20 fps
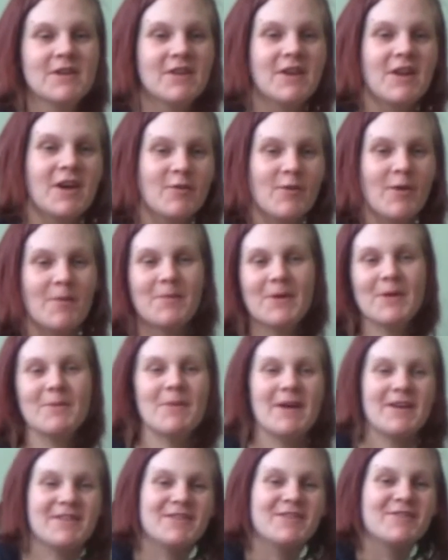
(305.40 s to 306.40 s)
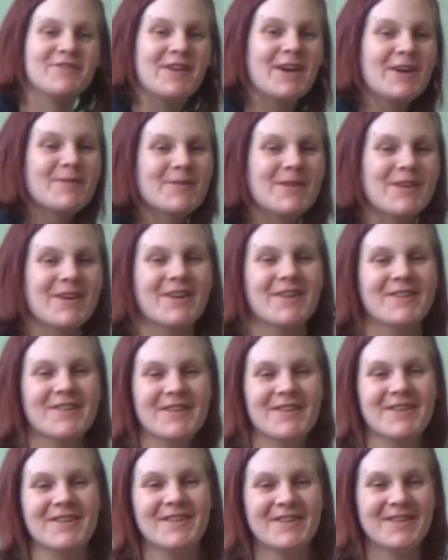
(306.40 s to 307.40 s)
They're like one big massive family, aren't
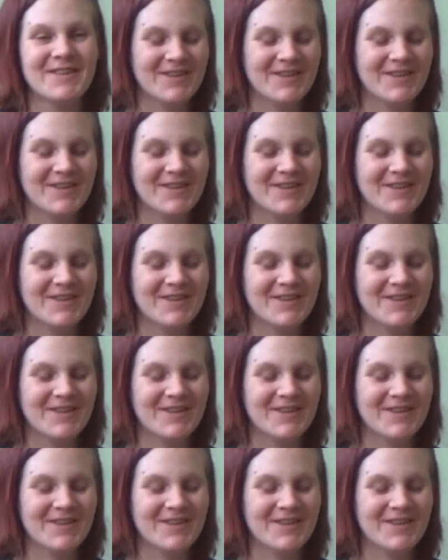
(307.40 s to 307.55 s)
they?